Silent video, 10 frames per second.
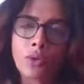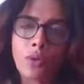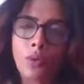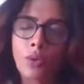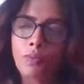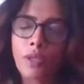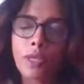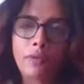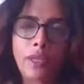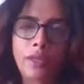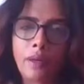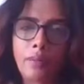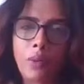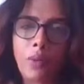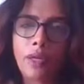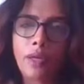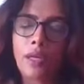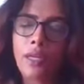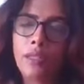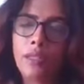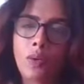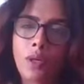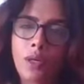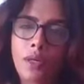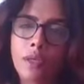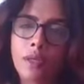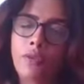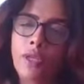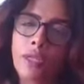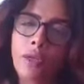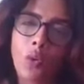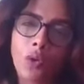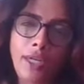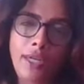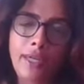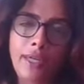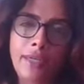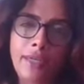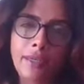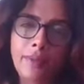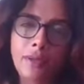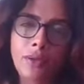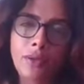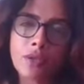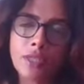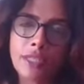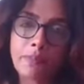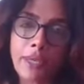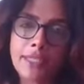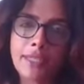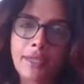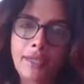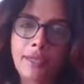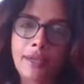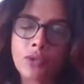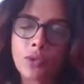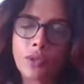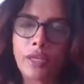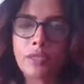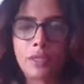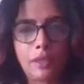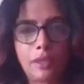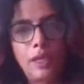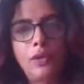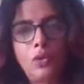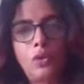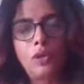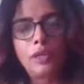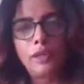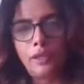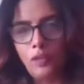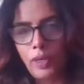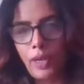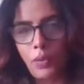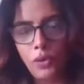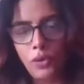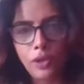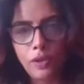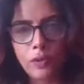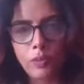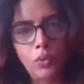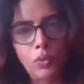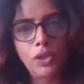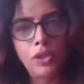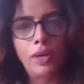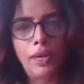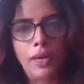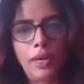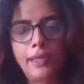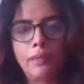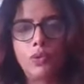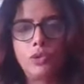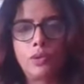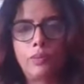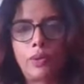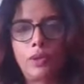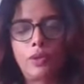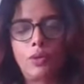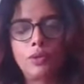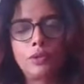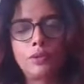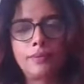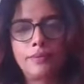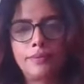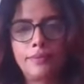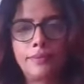So we are the number one in the world. We are the only legally attainable course in this space in India. So there is really no alternative. But I want to hear from you. What did you like the most about the course?